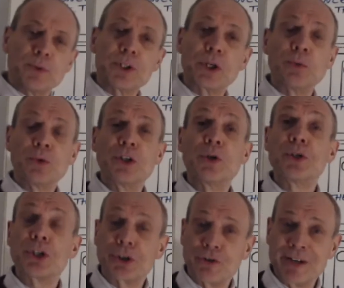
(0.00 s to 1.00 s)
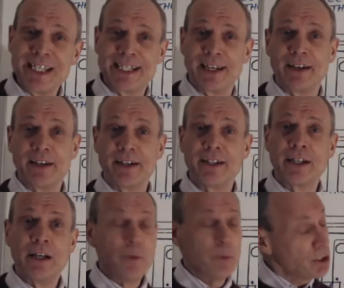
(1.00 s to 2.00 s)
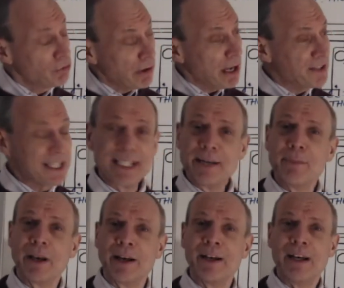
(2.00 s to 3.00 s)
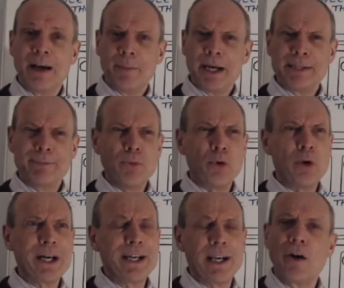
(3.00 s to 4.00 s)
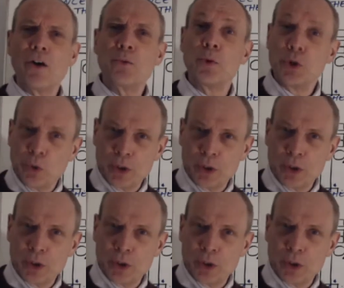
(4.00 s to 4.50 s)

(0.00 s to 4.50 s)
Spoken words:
going to use 3 cylinders, which is rather similar but is more in line with your